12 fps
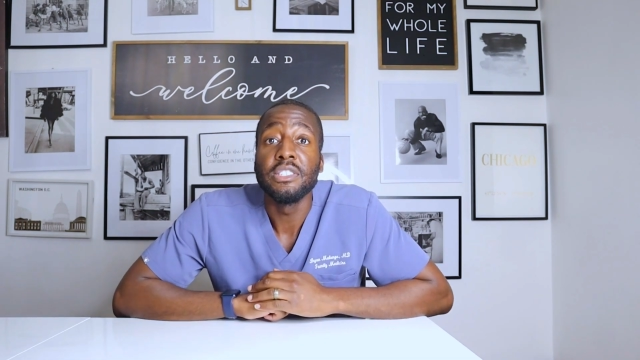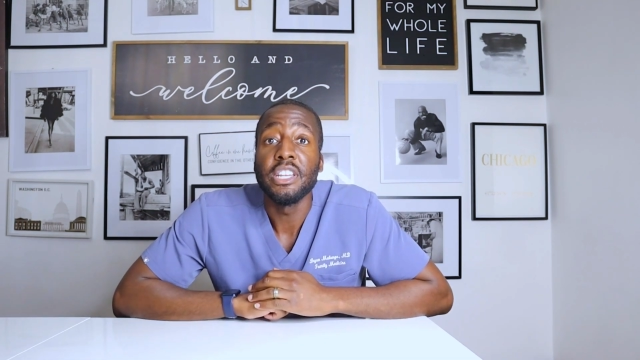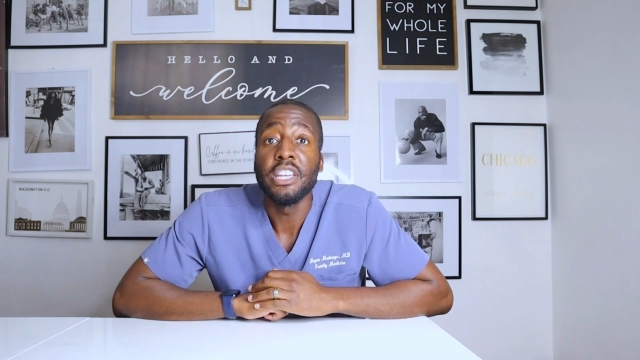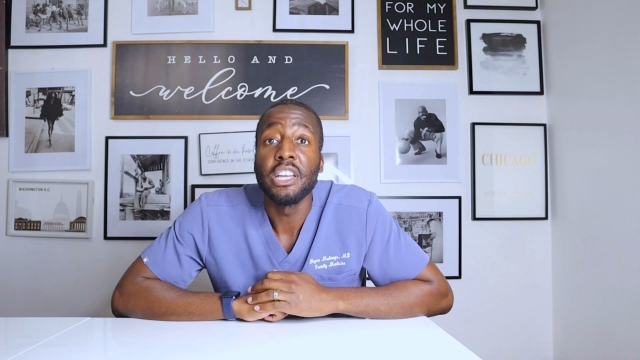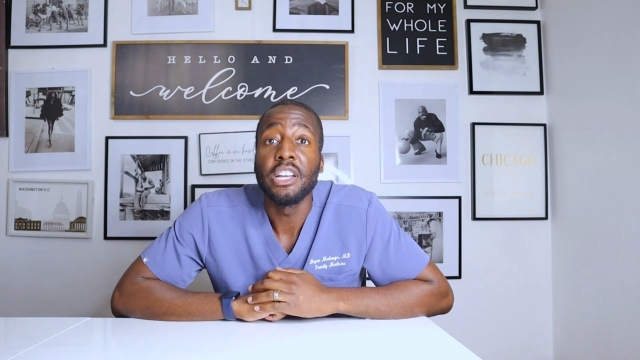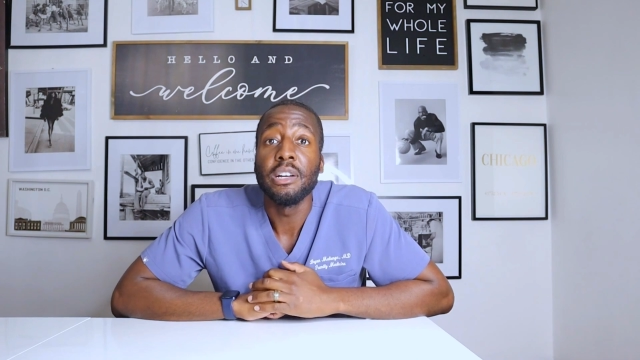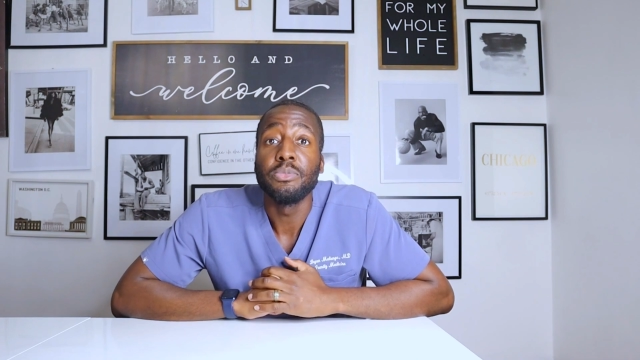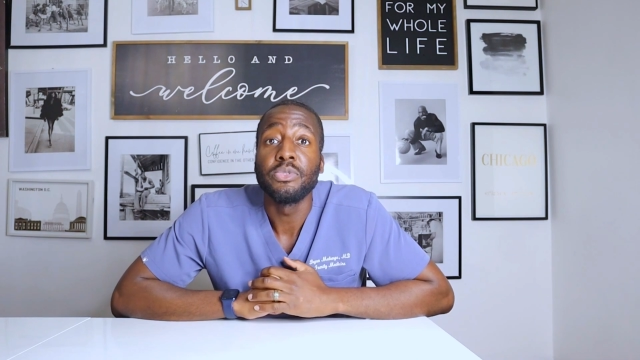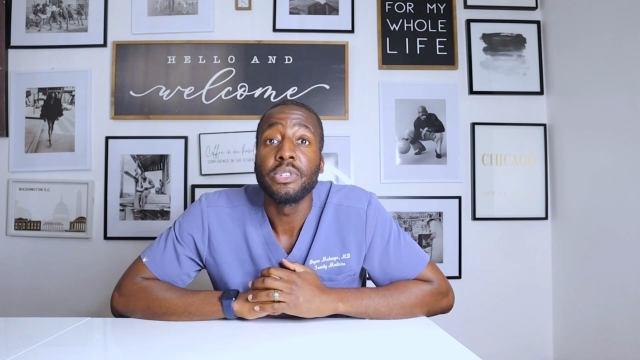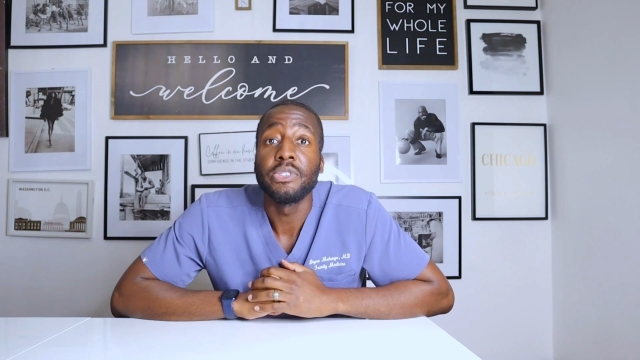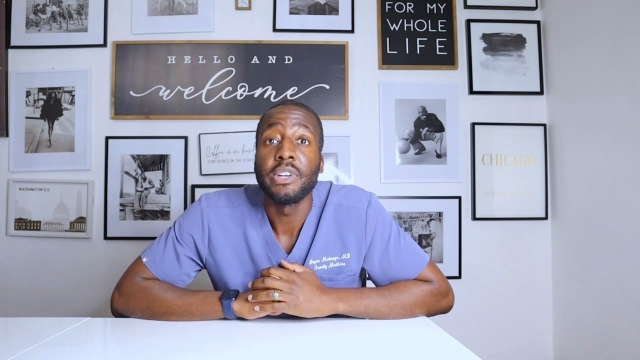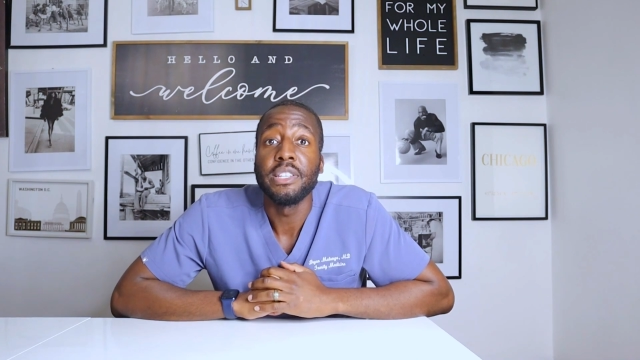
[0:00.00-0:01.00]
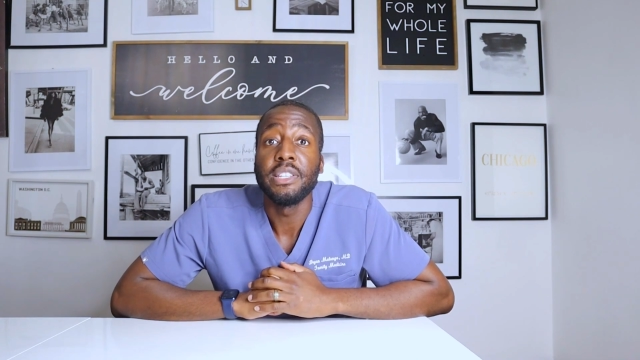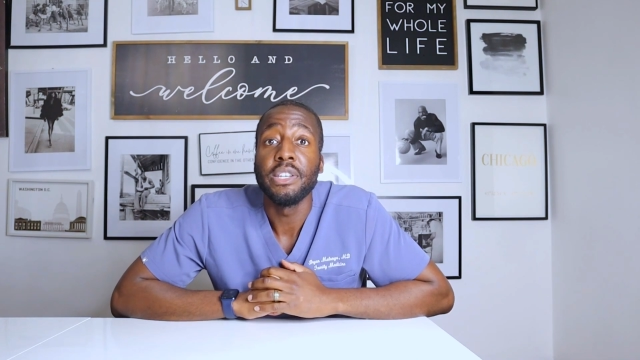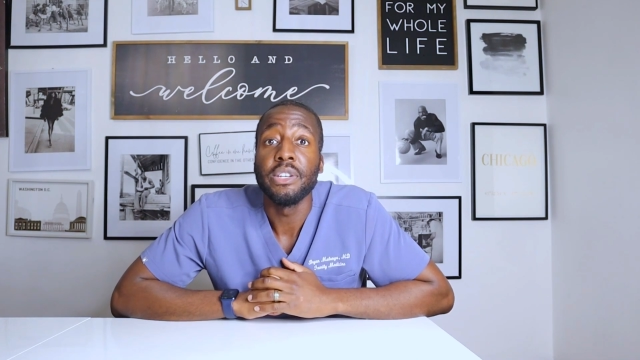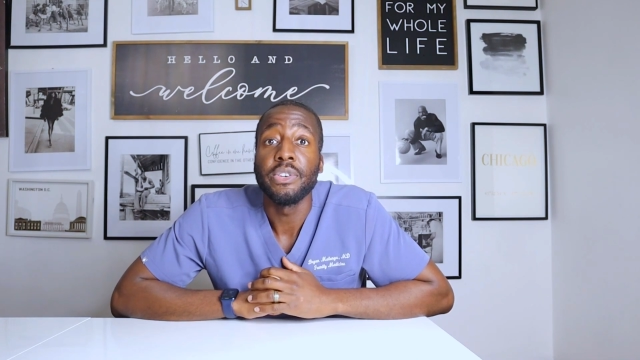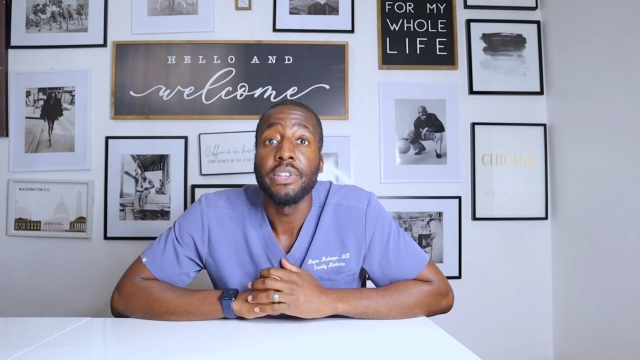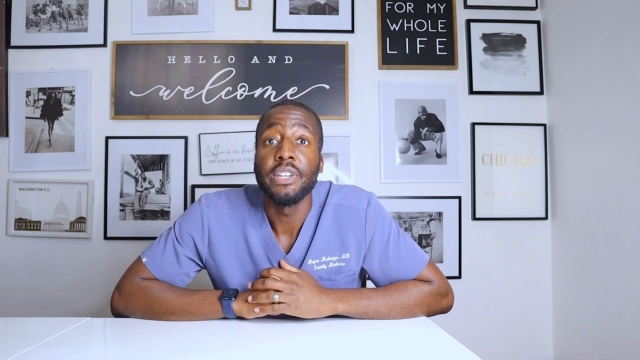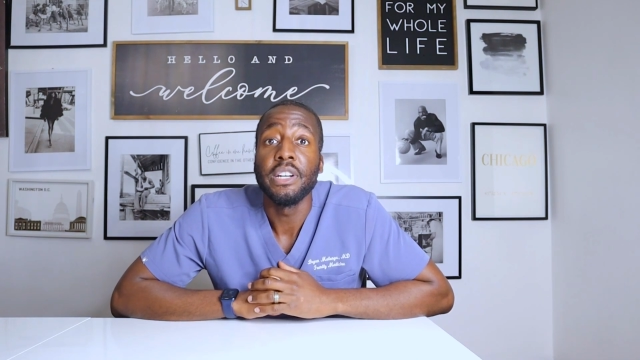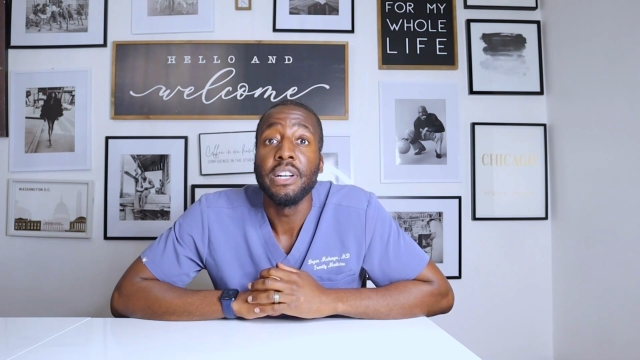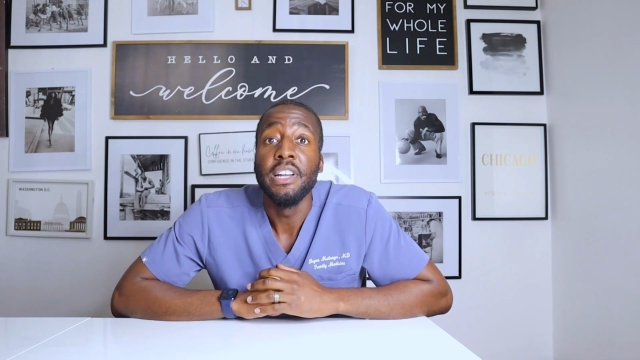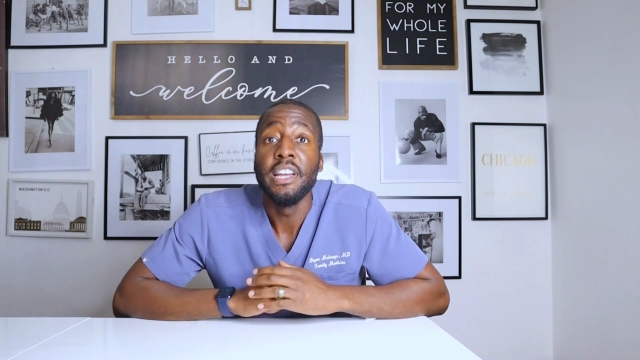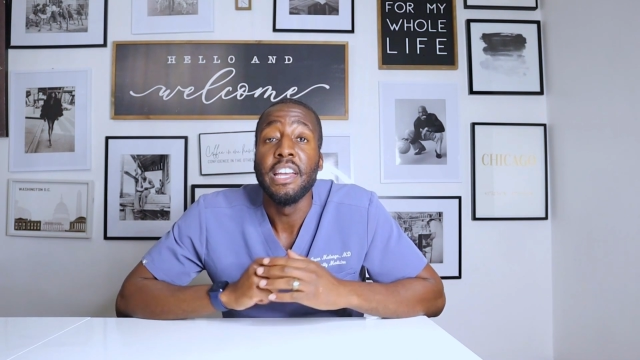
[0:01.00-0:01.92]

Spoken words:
and income criteria,